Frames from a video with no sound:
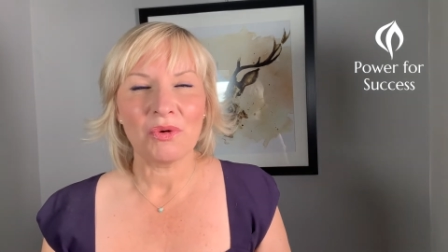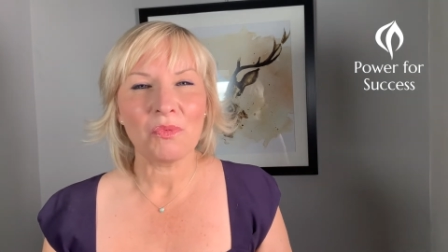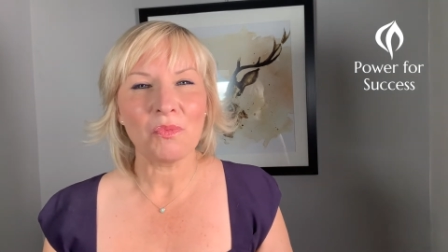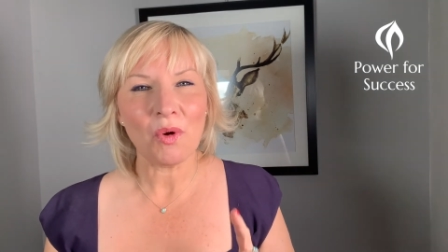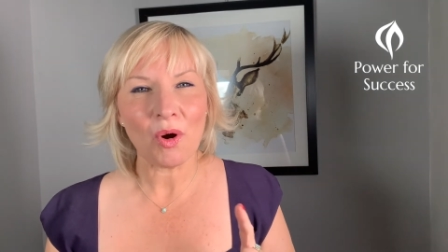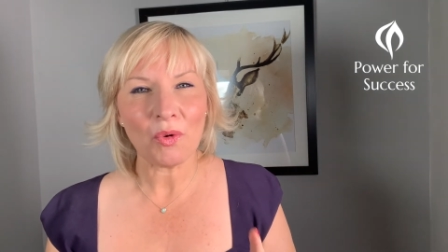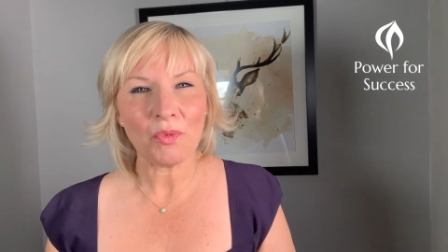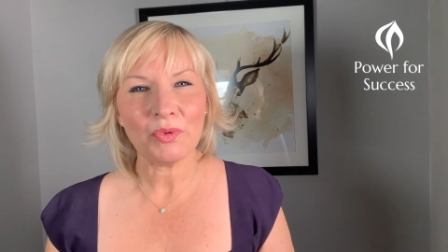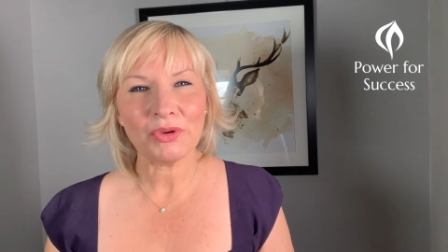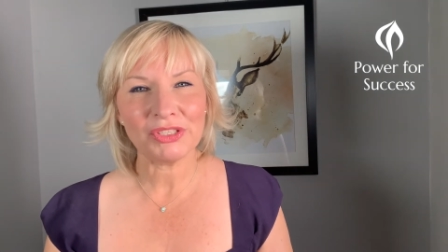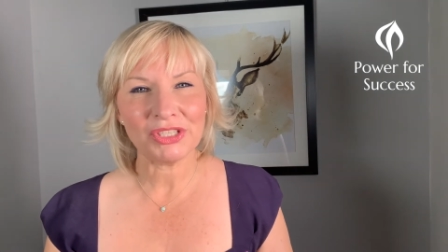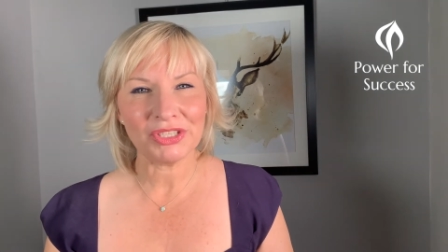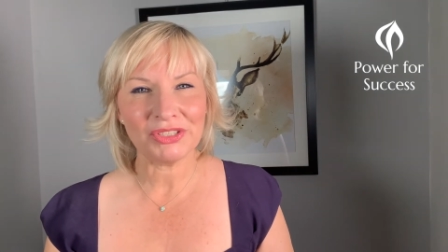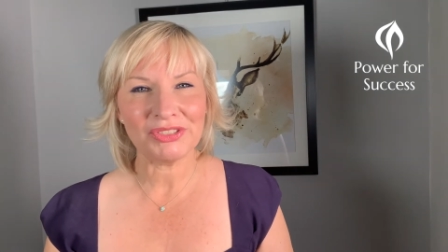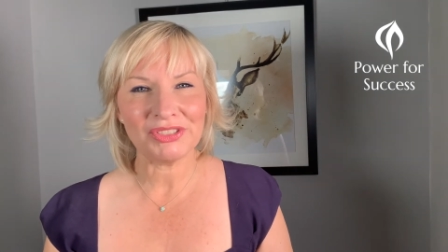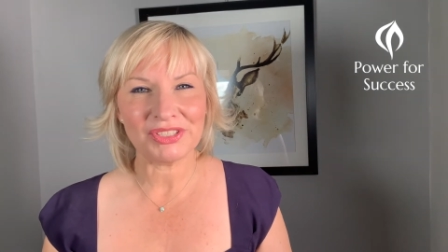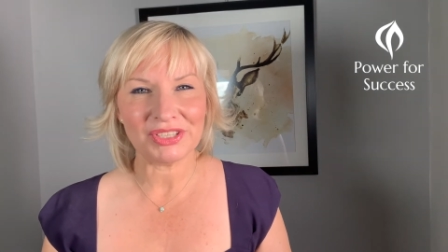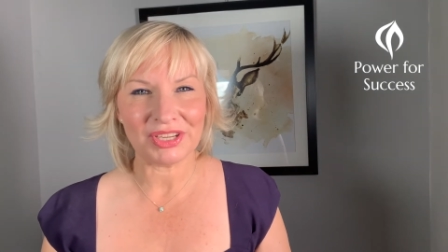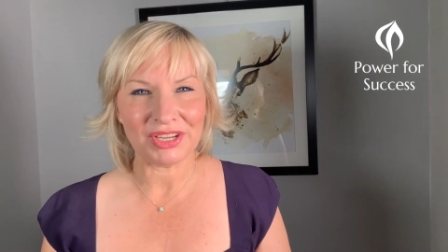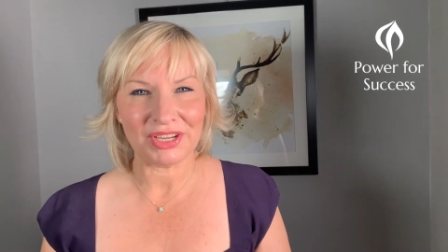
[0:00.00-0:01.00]
what would
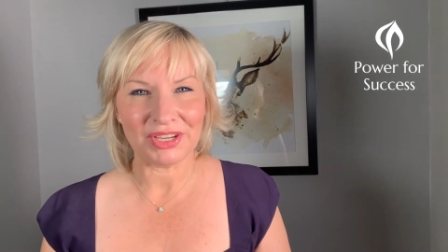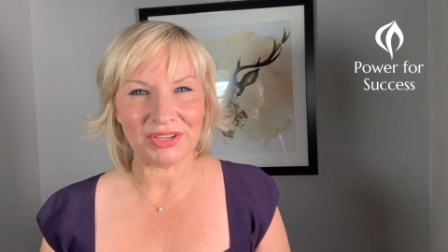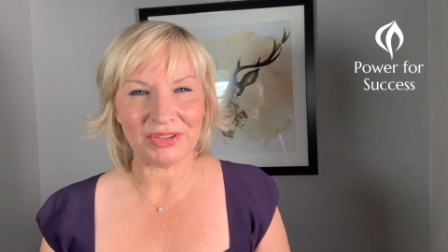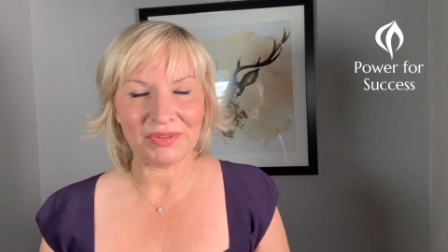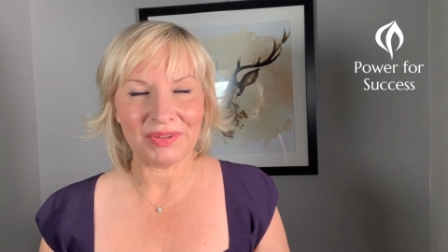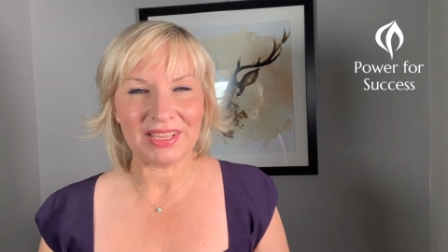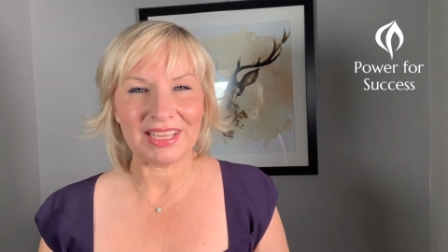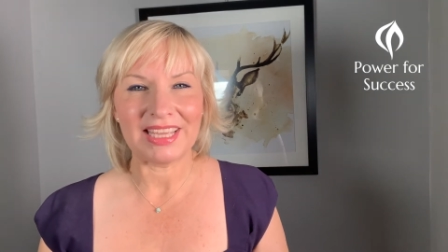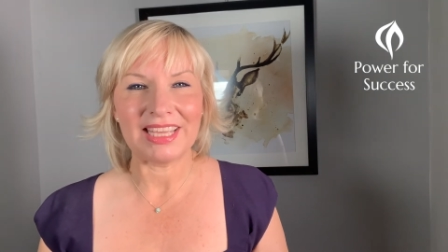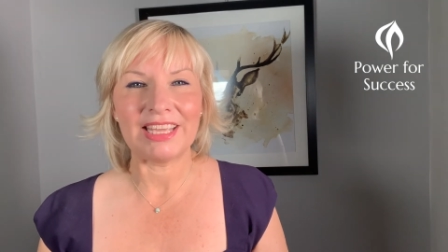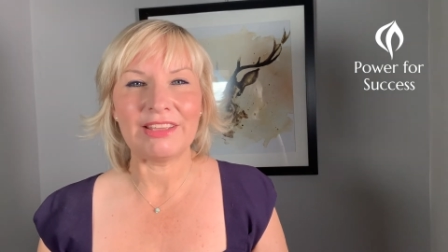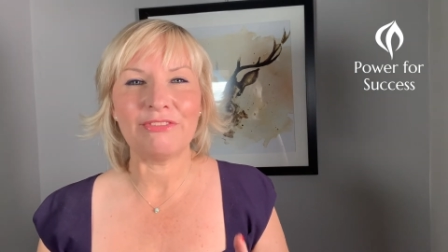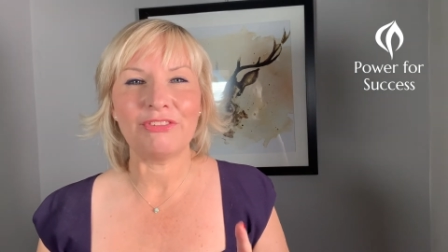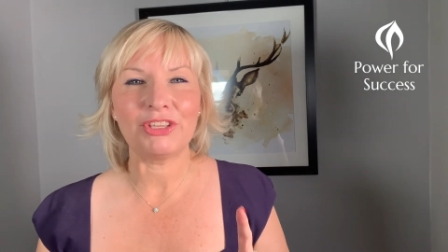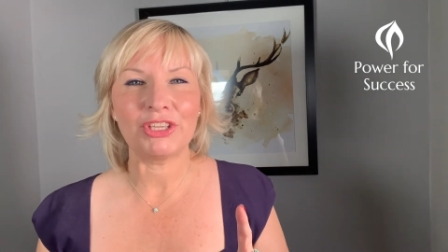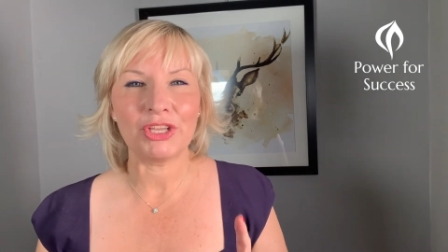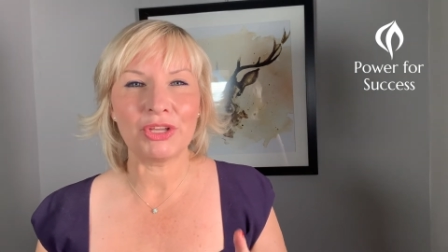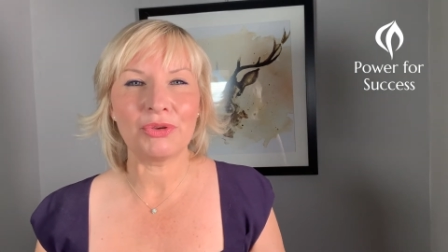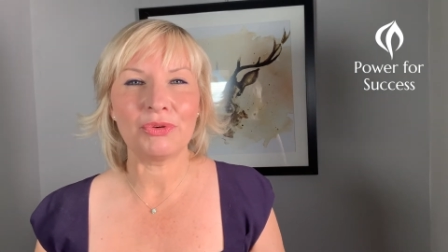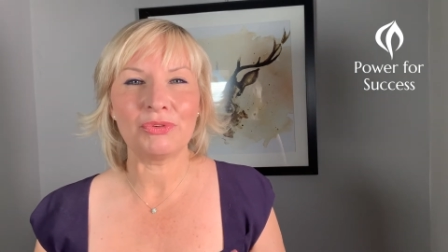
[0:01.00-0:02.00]
you do if
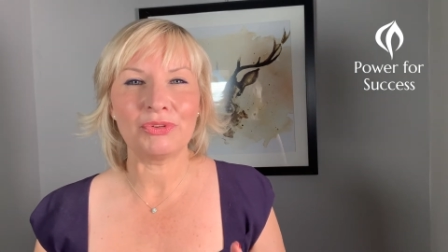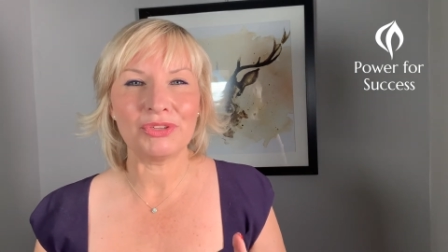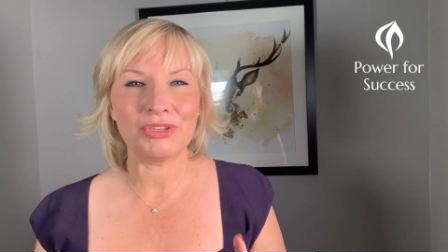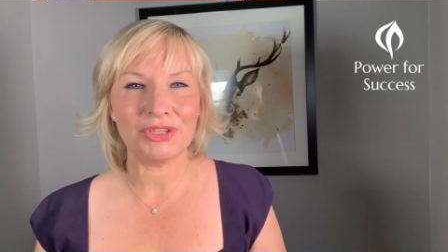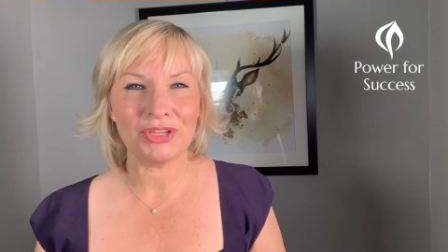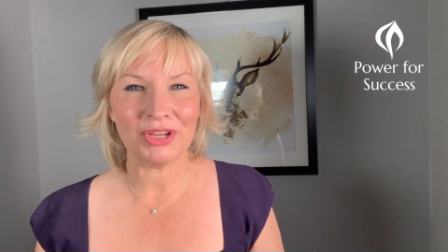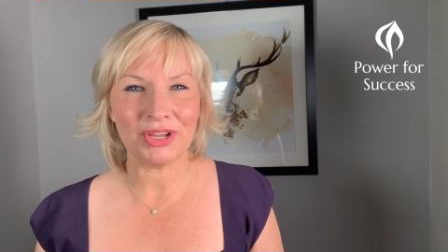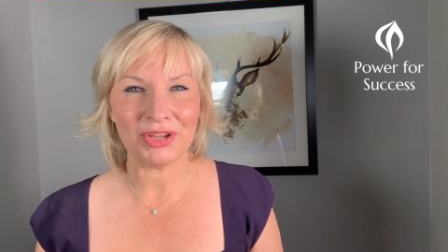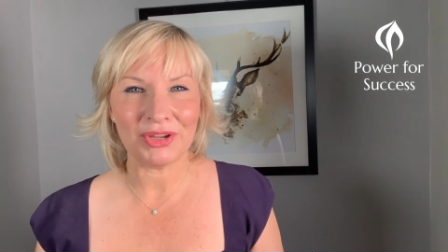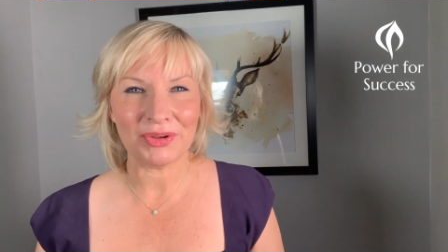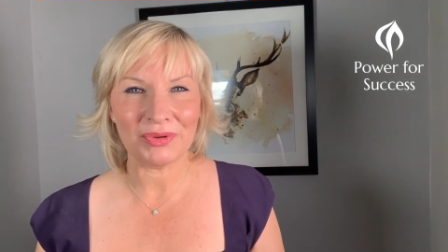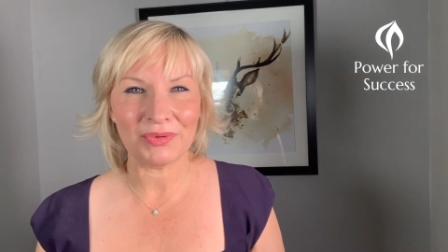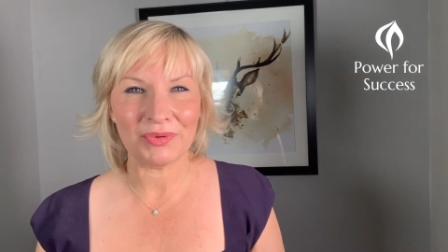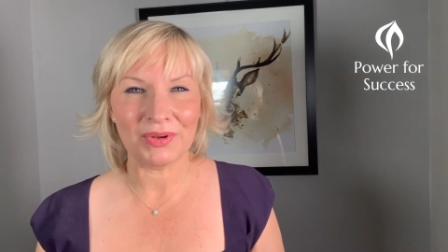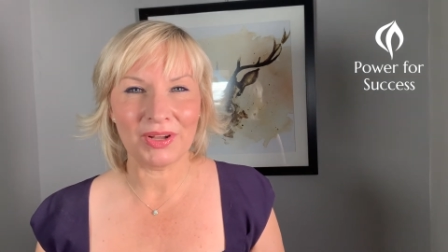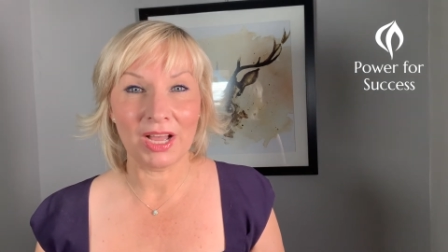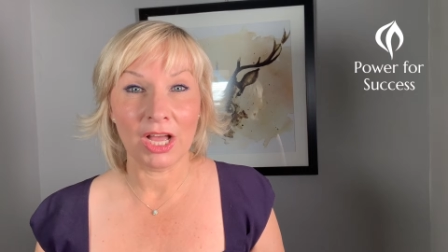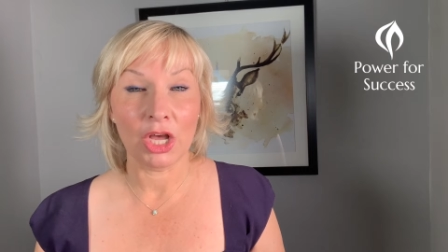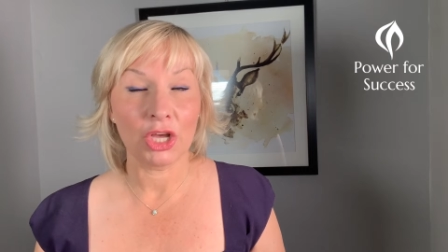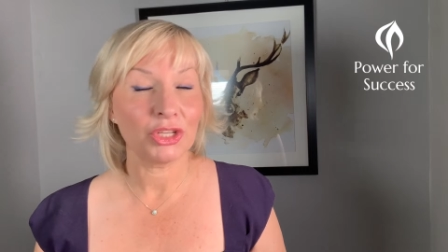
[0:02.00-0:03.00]
you knew
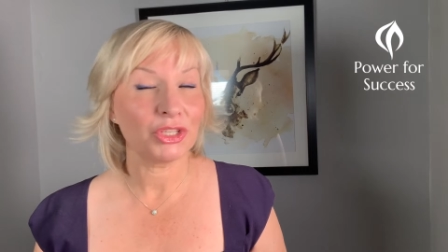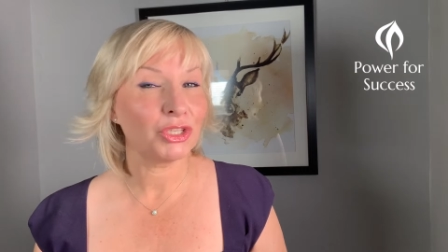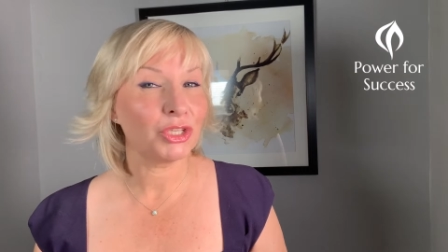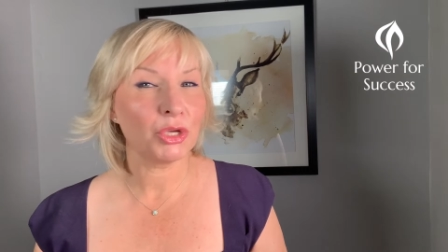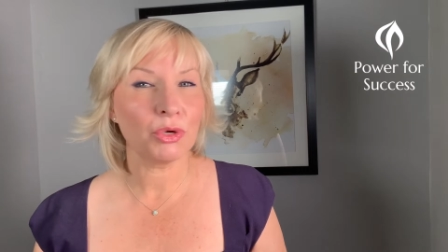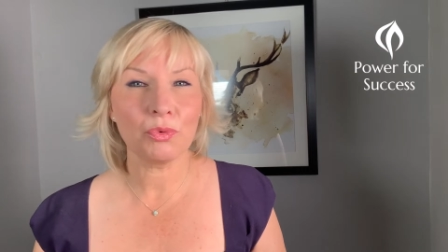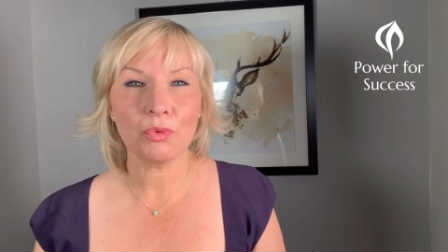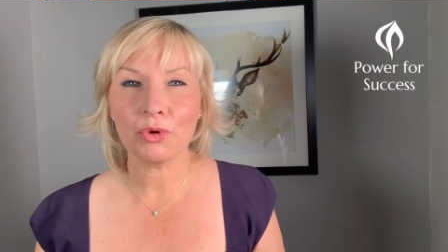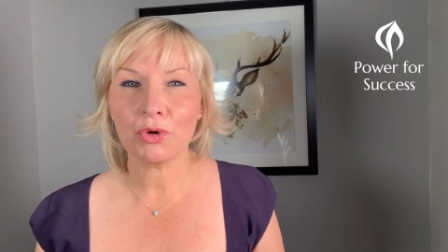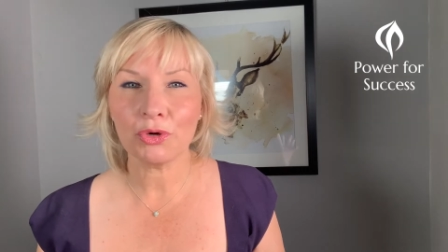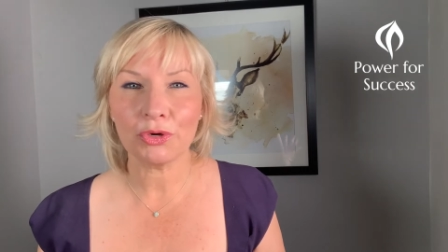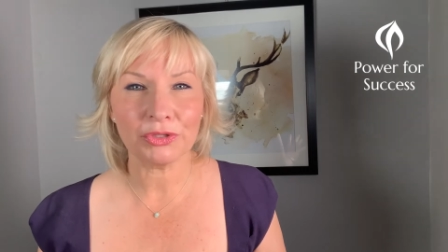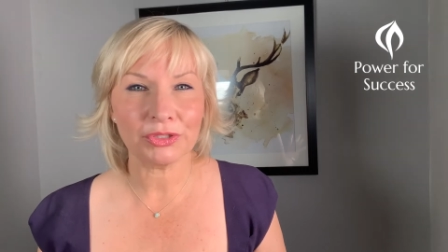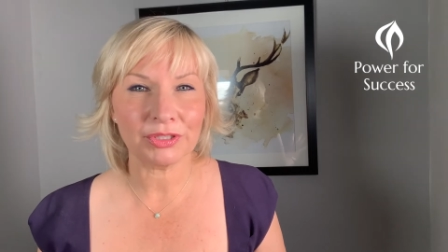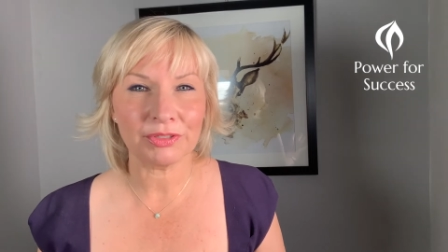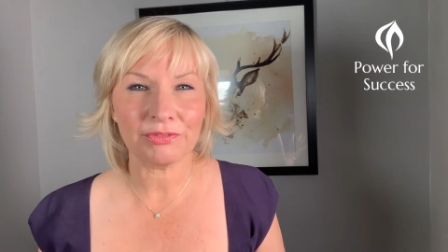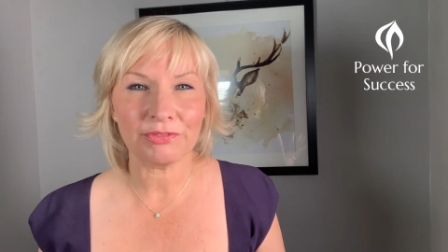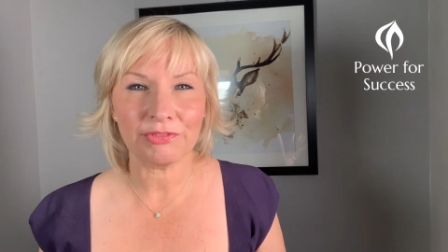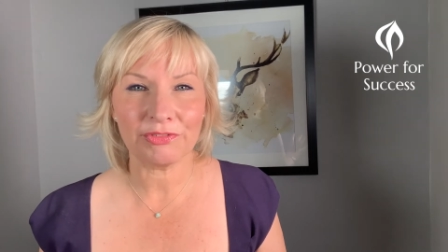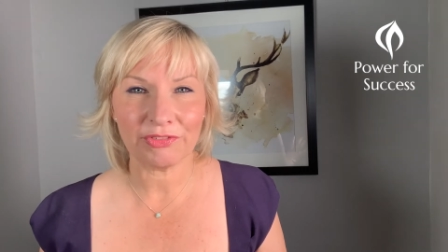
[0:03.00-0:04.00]
you
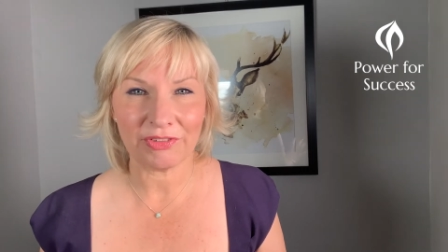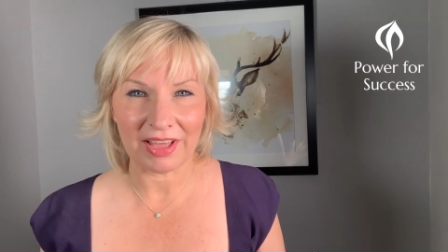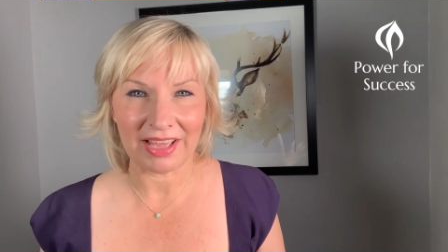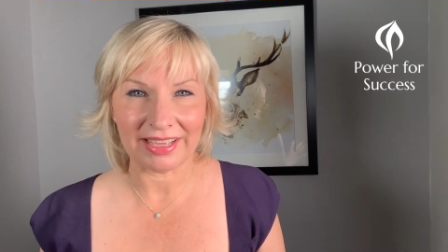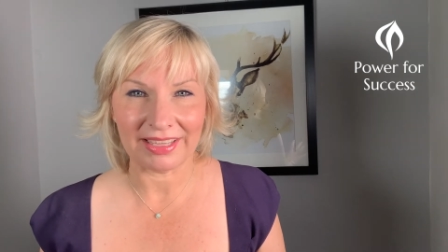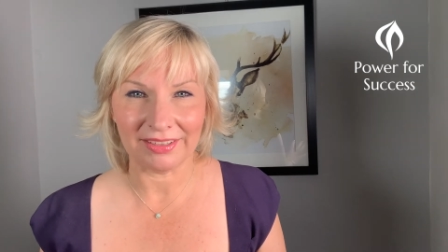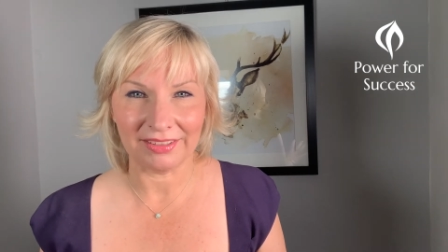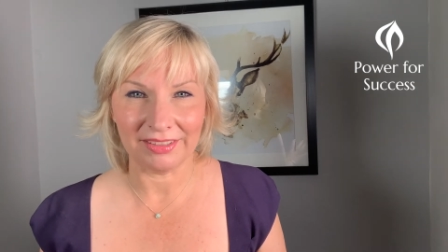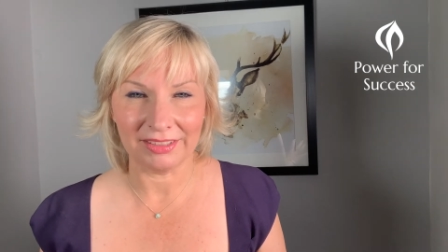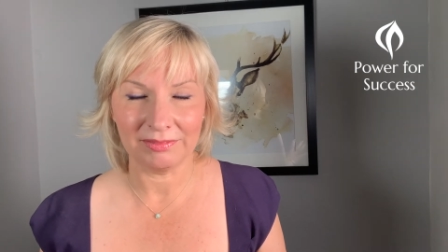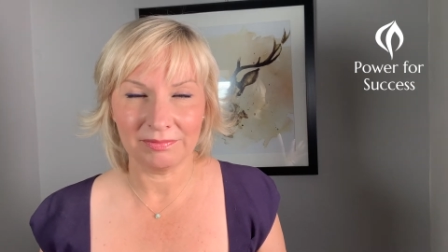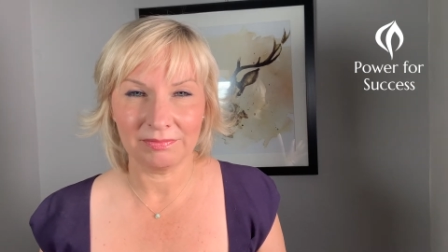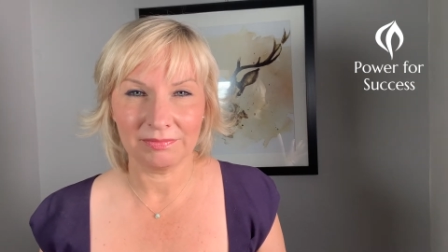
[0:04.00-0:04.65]
couldn't fail?